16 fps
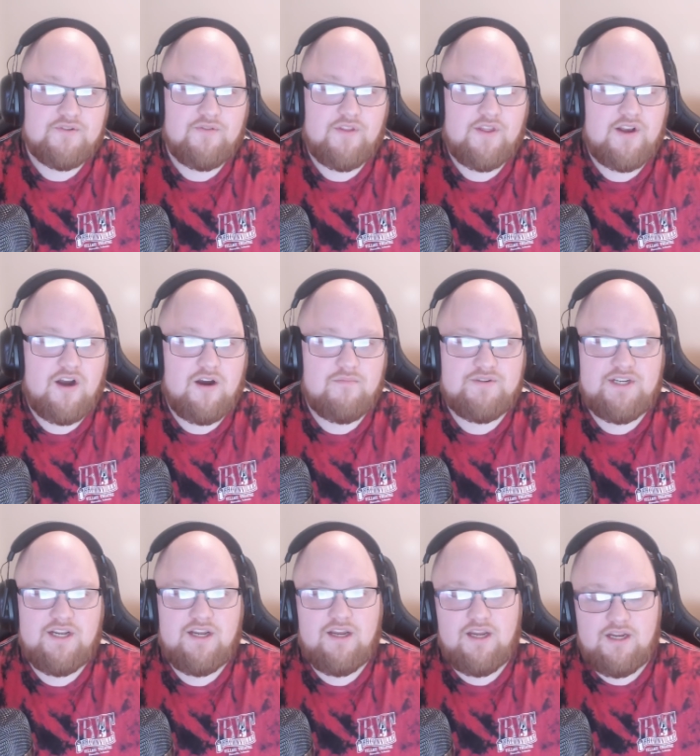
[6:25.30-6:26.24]
for the
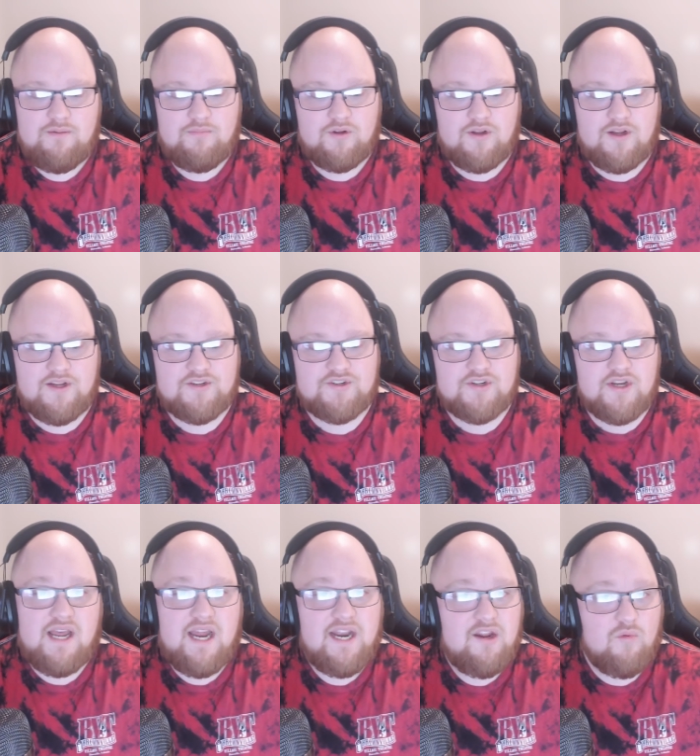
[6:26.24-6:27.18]
CompTIA
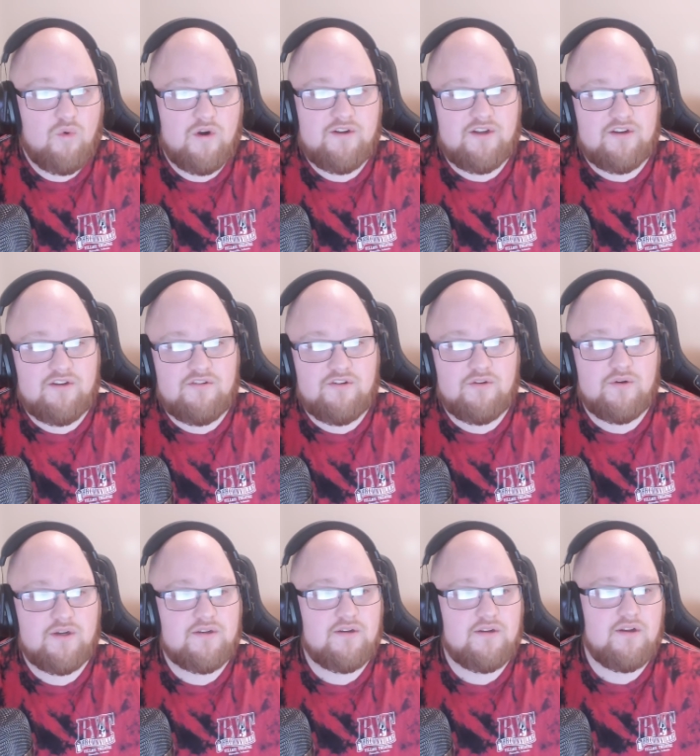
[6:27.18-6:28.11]
A+. Anyone can do
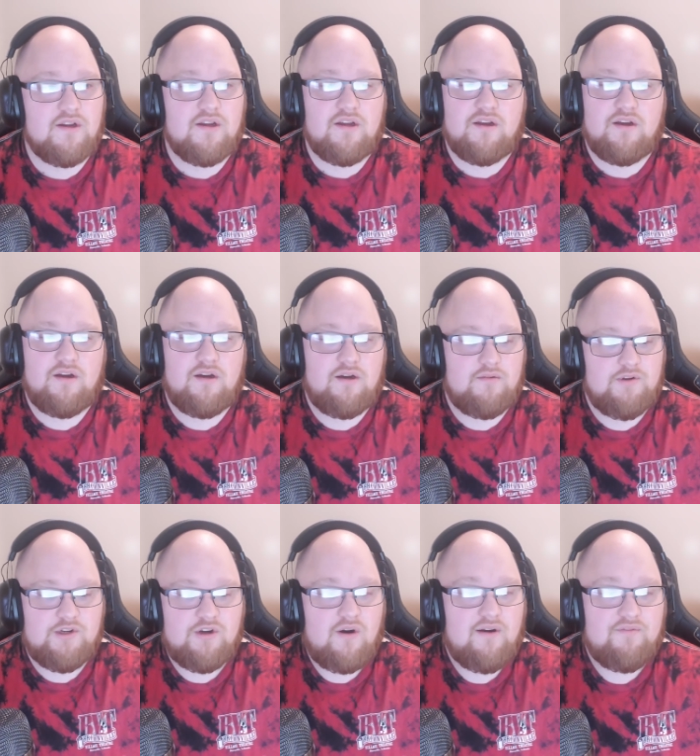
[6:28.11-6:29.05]
it.
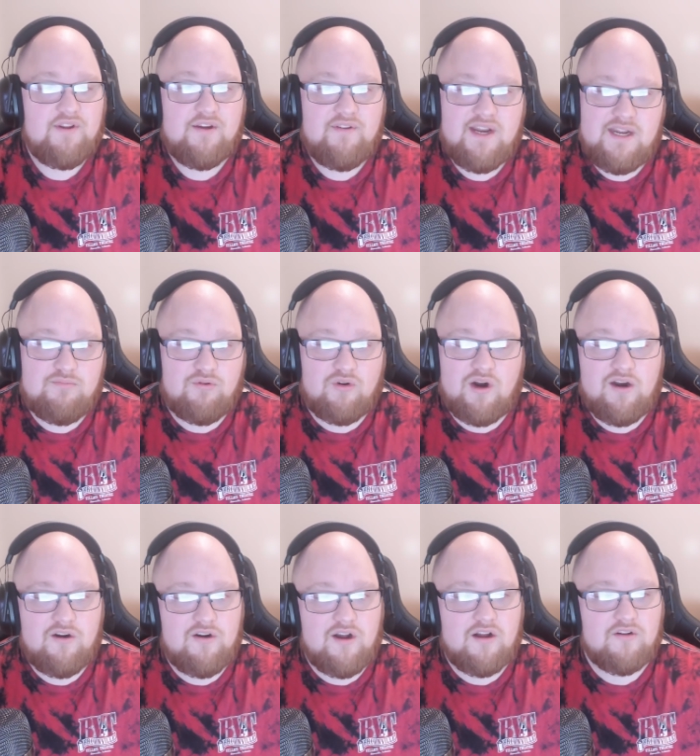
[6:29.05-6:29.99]
You don't have to have any
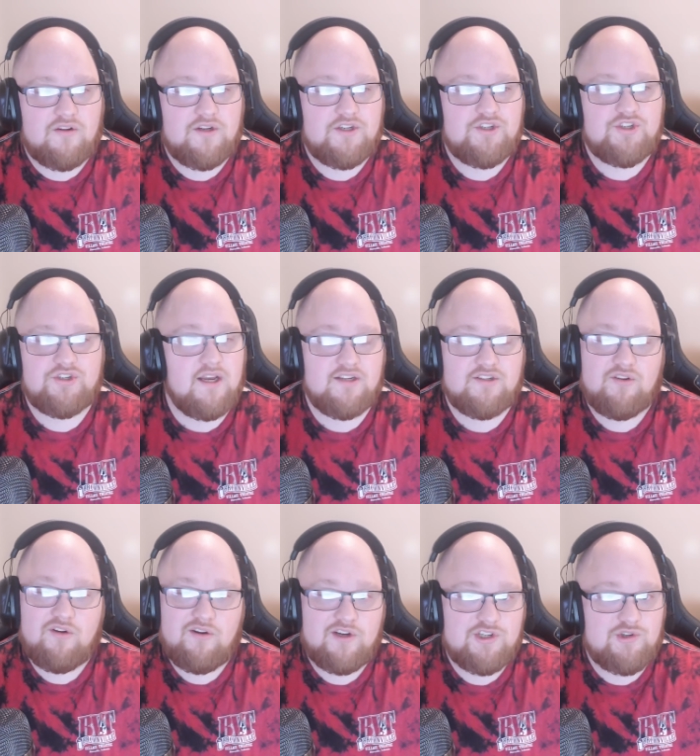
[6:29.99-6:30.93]
prior knowledge. As
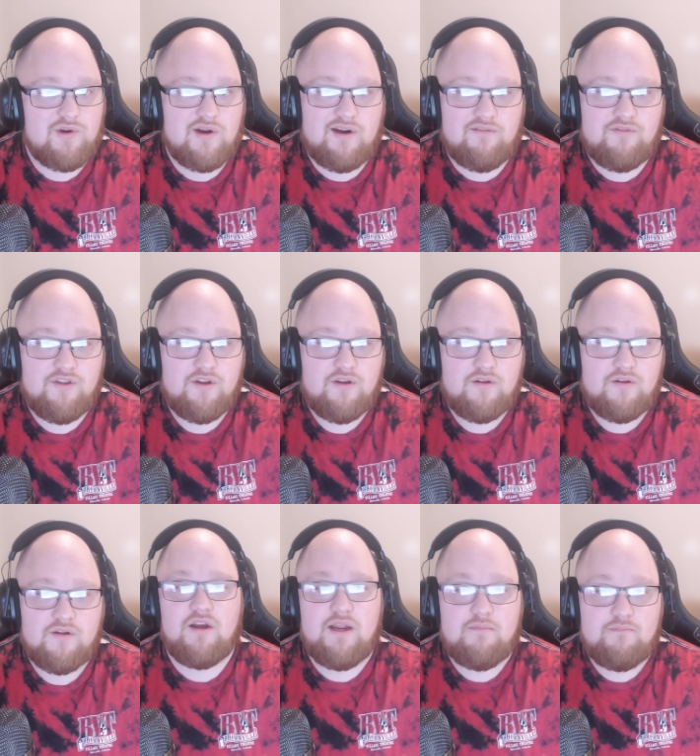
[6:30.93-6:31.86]
long as you have
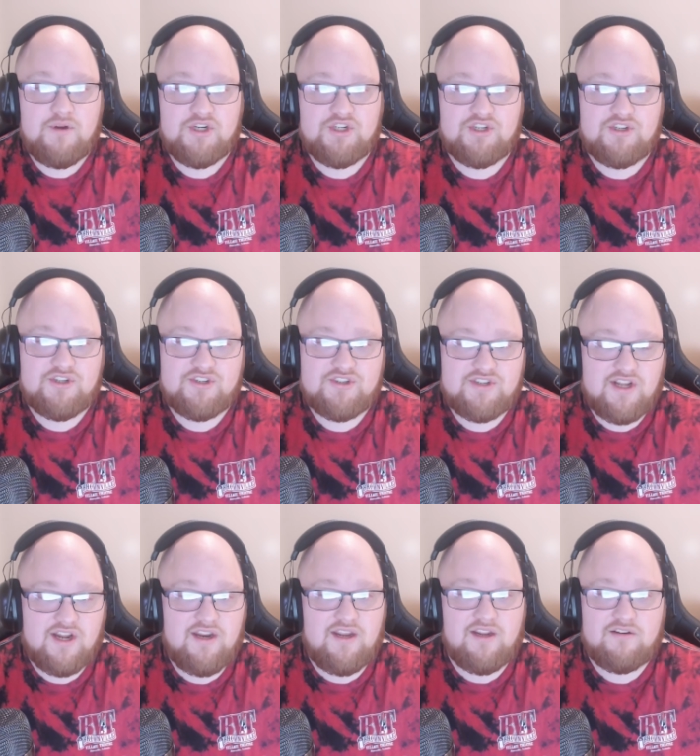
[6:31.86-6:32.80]
the ambition to
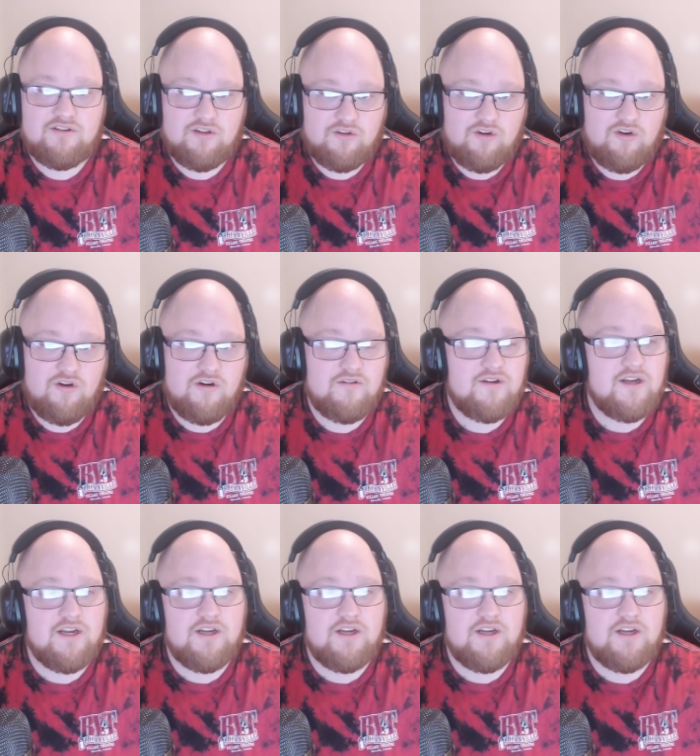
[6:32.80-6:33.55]
study and to learn,